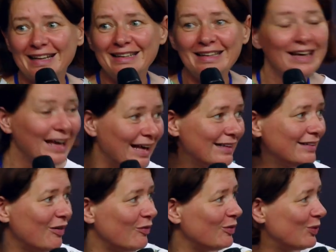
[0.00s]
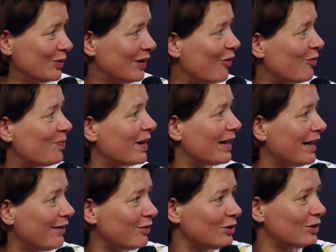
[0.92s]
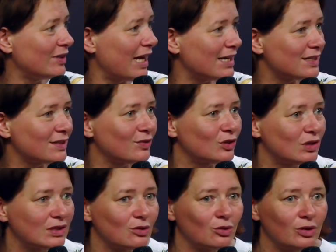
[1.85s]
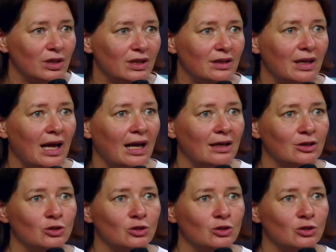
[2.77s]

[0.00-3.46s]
I'm not volunteering anymore, why do I need it?